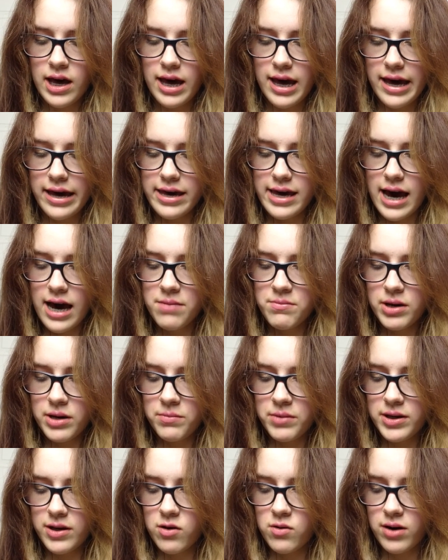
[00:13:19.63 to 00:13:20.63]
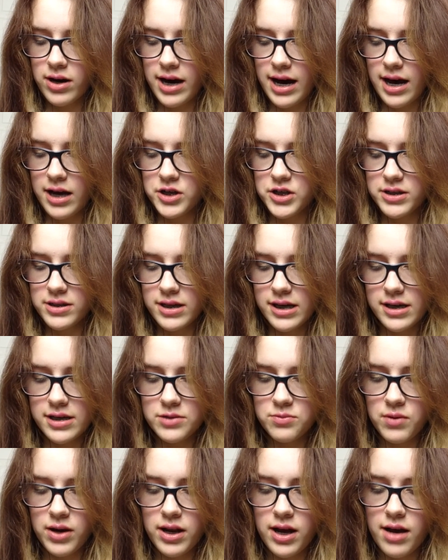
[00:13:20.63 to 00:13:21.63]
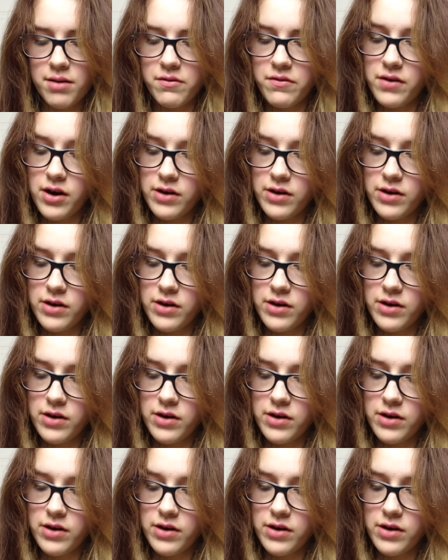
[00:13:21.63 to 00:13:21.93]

It can make me quite anxious. It's when I